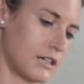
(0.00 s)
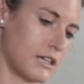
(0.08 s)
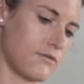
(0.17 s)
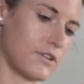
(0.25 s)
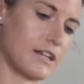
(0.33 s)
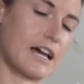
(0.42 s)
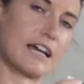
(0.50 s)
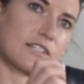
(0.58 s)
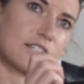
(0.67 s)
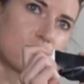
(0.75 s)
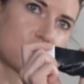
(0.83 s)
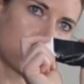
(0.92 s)
Give a
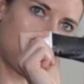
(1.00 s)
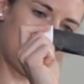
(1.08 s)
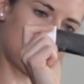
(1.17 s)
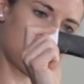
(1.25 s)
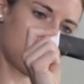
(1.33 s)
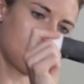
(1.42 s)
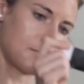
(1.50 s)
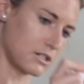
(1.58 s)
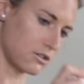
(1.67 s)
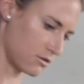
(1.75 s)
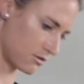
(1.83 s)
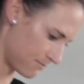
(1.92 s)
nice stretch in the
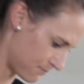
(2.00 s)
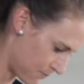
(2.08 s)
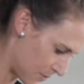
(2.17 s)
middle